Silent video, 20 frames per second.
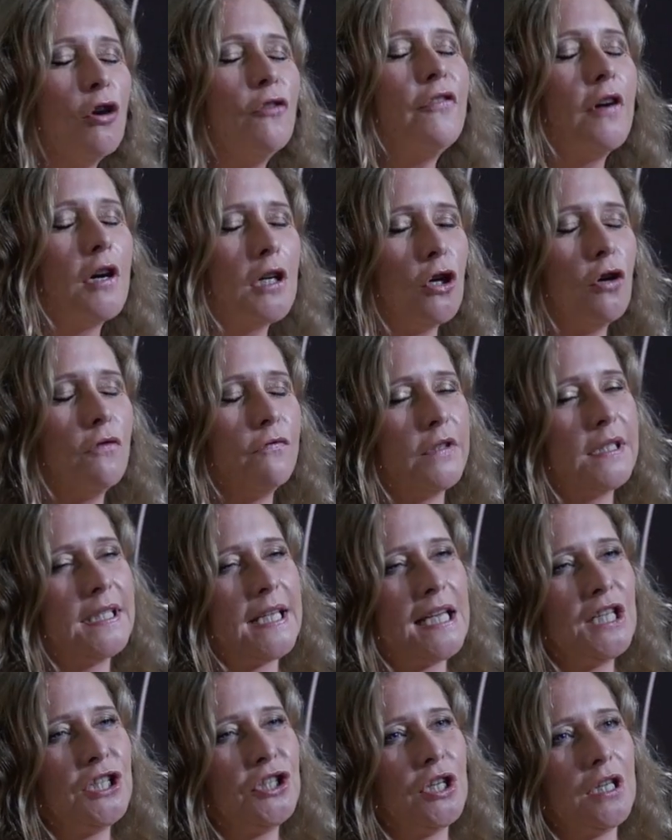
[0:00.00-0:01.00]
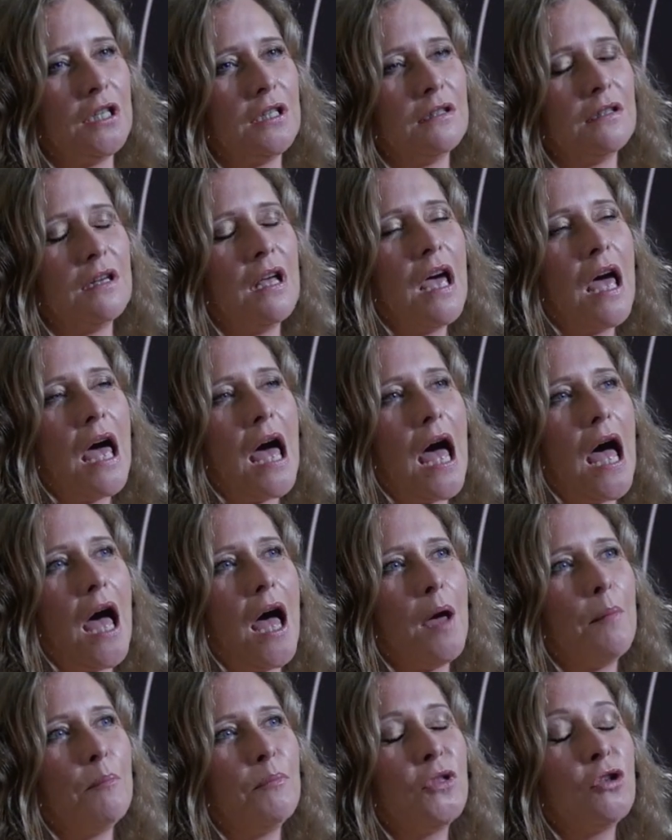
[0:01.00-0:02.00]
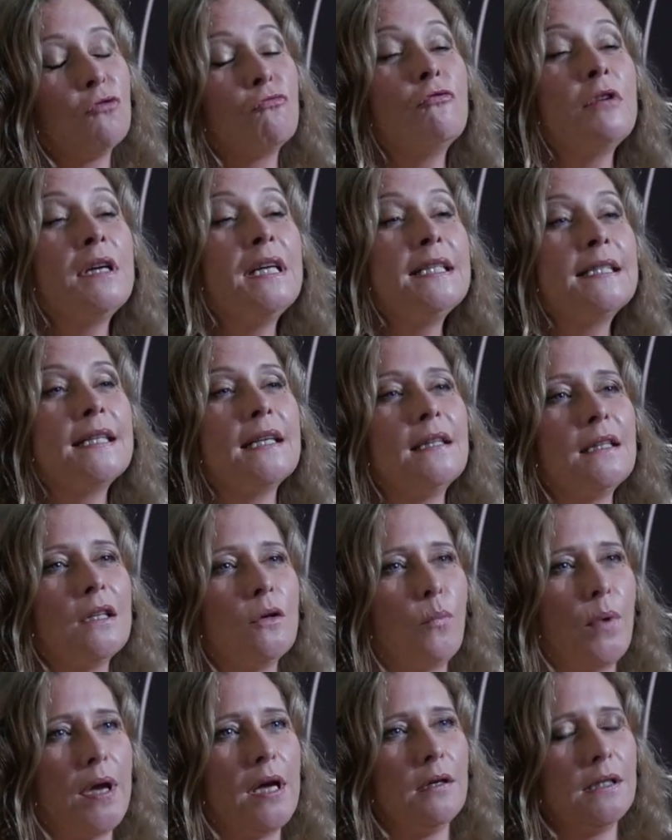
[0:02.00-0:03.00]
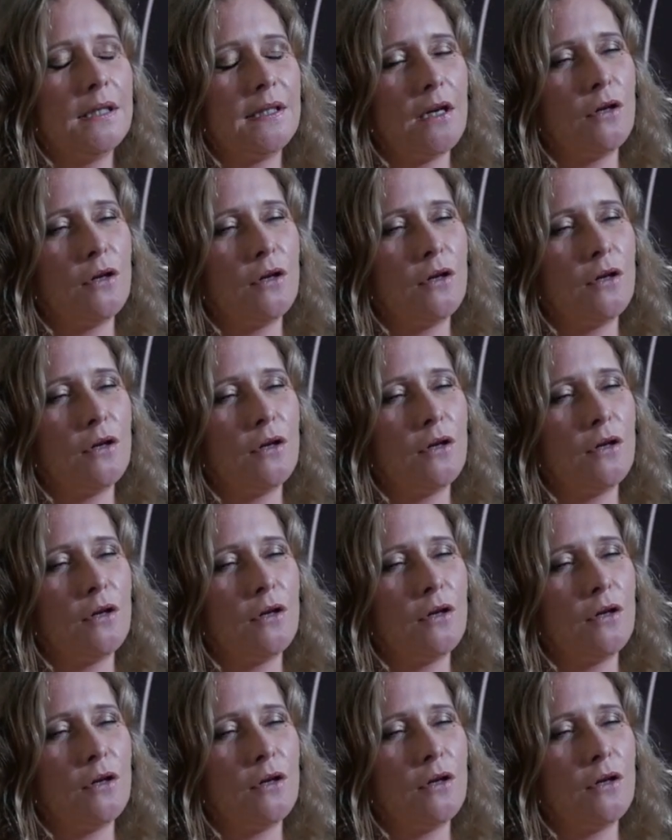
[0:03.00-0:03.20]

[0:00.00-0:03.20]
our conversation, the reason that we are so